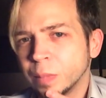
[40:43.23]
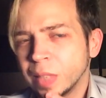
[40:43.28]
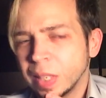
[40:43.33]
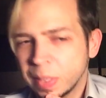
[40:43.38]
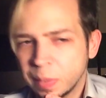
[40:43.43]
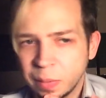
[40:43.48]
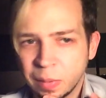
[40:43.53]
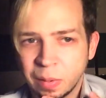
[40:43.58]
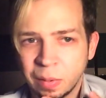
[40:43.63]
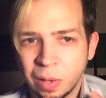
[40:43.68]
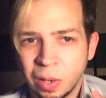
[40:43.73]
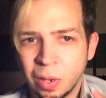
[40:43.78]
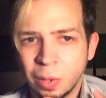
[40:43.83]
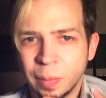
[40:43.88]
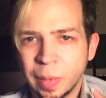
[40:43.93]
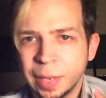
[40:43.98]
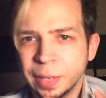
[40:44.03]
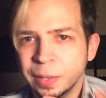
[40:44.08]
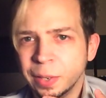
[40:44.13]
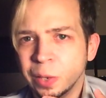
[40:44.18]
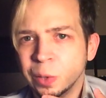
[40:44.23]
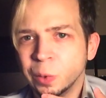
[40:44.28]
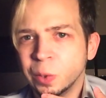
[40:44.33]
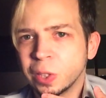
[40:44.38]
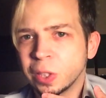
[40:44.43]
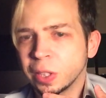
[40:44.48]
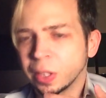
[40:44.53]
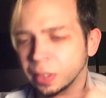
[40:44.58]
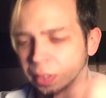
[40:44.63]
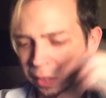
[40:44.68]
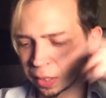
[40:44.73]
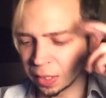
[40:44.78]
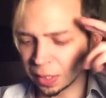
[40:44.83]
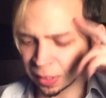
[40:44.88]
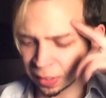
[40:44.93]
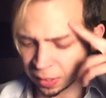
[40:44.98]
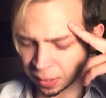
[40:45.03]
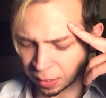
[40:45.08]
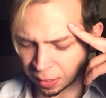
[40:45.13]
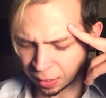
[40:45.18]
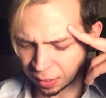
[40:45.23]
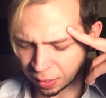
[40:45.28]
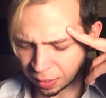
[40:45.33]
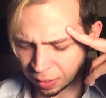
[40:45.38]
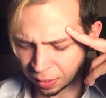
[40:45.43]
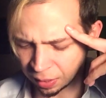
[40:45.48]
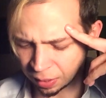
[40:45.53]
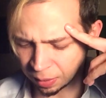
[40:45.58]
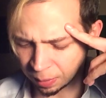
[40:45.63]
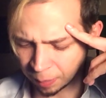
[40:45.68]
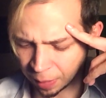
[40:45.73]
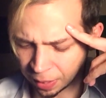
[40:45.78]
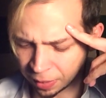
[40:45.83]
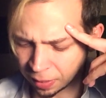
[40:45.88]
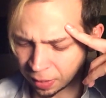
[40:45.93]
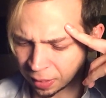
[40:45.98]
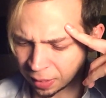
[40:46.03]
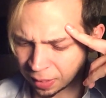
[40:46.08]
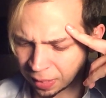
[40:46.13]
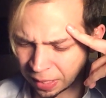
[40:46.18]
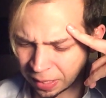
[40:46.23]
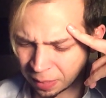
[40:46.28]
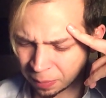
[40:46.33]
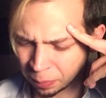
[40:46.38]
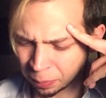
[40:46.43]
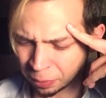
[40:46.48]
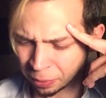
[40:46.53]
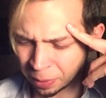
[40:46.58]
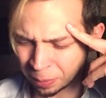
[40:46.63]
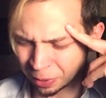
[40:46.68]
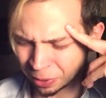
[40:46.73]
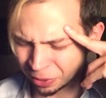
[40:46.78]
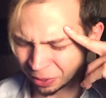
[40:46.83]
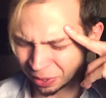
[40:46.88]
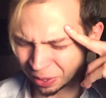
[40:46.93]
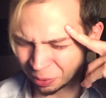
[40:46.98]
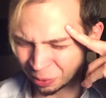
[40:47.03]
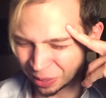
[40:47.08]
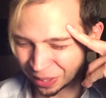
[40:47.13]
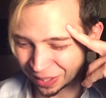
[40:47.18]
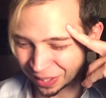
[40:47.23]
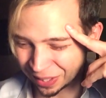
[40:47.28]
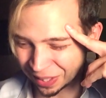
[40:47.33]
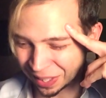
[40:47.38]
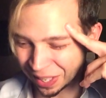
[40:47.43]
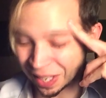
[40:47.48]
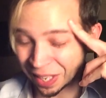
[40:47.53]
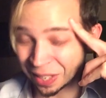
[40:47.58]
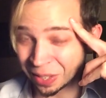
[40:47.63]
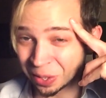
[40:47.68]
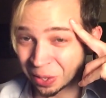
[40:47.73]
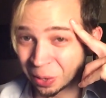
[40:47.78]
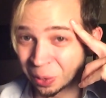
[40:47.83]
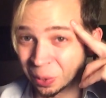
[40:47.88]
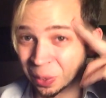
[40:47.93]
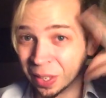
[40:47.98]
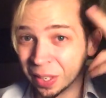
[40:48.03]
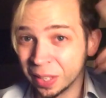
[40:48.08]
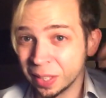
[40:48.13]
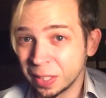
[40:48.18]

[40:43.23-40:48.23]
That's all my notes, at least. I think that's pretty much all I want to say, though.